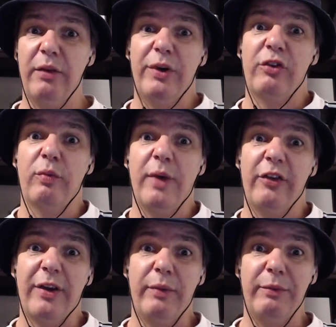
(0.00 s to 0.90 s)
which
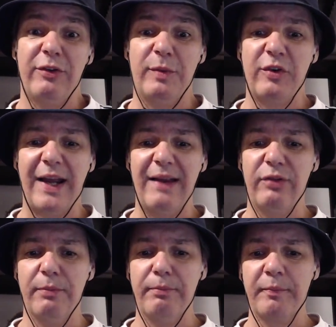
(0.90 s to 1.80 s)

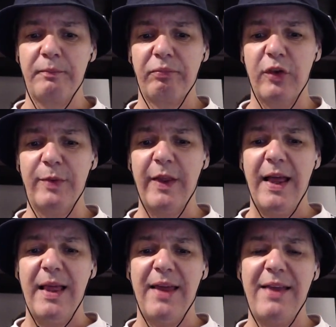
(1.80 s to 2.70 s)
gave them.
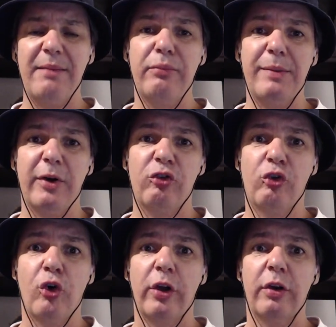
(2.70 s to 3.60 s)
They then pretty
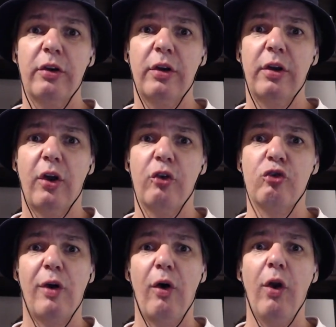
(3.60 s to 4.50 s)
much took
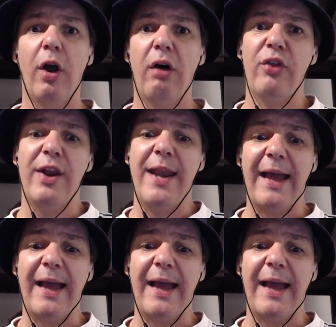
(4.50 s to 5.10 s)
control of the